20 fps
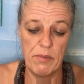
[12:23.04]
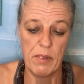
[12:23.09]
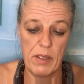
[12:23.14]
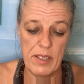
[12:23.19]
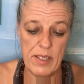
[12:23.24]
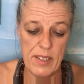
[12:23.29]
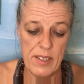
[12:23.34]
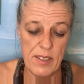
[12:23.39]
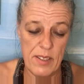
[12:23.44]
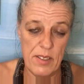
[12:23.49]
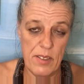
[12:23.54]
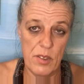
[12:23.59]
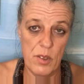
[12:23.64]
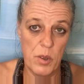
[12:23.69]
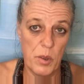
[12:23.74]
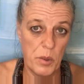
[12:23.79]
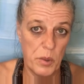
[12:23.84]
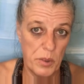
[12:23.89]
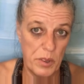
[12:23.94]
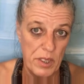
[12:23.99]
what's
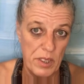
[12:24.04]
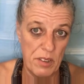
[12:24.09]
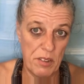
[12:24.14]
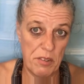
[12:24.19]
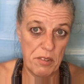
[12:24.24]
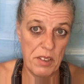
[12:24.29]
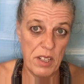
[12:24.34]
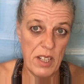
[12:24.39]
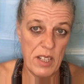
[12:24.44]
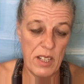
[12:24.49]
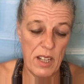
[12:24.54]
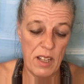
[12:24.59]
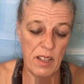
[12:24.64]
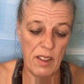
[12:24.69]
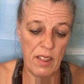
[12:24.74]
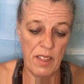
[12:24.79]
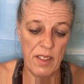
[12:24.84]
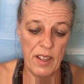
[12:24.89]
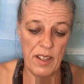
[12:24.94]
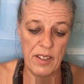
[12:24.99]
told in the
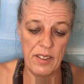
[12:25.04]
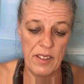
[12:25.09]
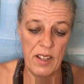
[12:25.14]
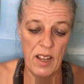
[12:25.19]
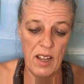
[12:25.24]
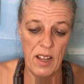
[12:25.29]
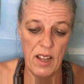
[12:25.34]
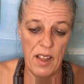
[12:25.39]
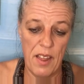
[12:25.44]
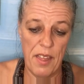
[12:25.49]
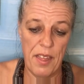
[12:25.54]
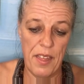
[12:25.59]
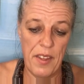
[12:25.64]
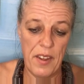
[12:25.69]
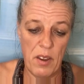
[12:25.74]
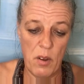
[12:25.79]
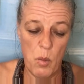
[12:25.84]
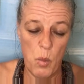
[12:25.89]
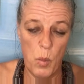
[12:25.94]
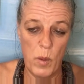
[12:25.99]
reading, then
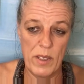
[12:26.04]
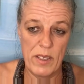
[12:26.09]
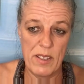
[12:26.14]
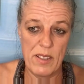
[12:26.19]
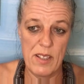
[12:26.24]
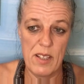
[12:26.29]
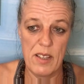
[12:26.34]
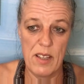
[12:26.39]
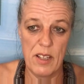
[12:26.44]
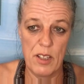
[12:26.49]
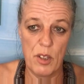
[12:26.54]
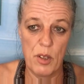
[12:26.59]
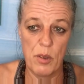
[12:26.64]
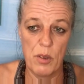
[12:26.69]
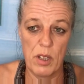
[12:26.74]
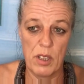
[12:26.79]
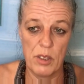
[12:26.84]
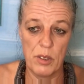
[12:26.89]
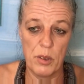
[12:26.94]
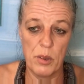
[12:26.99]
think, what is it that
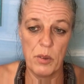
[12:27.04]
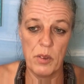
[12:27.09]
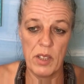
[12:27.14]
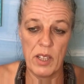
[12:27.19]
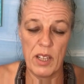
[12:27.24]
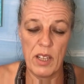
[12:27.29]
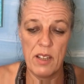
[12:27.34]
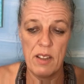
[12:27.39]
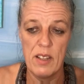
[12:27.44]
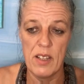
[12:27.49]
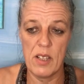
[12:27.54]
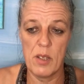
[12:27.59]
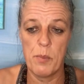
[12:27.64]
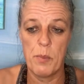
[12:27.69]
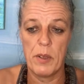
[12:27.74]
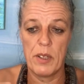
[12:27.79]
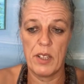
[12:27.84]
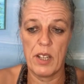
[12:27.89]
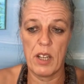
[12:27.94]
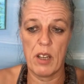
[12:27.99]
you are doing in this
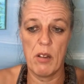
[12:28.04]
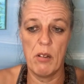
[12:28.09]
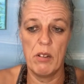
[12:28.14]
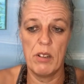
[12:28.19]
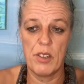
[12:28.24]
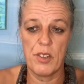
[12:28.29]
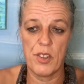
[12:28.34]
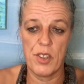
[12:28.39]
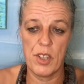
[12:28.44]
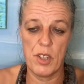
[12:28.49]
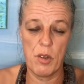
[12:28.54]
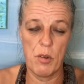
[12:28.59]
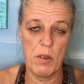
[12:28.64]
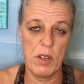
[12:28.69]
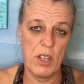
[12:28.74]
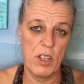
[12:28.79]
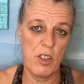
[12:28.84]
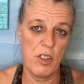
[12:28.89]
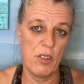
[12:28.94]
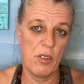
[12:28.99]
particular
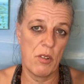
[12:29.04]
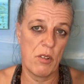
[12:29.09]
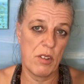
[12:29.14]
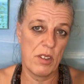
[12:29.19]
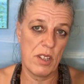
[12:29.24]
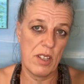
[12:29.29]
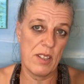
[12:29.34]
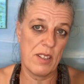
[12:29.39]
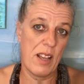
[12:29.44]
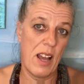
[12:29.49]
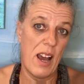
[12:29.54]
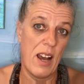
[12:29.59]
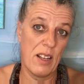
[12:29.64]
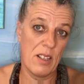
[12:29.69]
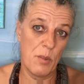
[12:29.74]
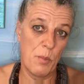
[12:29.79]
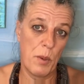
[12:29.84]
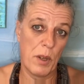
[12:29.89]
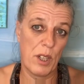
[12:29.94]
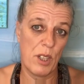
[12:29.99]
situation or this
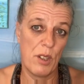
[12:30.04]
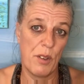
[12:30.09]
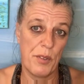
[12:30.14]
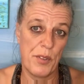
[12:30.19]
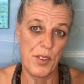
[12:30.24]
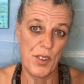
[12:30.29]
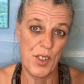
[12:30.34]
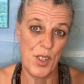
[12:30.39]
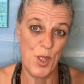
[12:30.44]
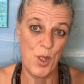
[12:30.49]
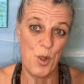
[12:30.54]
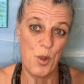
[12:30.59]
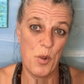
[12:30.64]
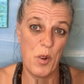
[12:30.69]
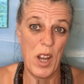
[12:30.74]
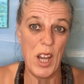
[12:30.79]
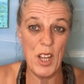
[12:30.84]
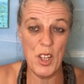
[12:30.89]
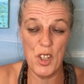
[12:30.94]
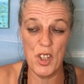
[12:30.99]
aspect of
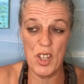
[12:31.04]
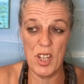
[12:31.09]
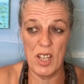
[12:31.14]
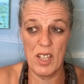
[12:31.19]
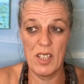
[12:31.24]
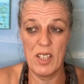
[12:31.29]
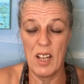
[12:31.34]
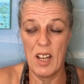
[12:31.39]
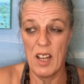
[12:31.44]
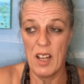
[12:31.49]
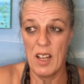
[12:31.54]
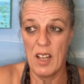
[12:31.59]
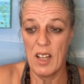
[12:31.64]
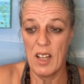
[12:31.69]
situation,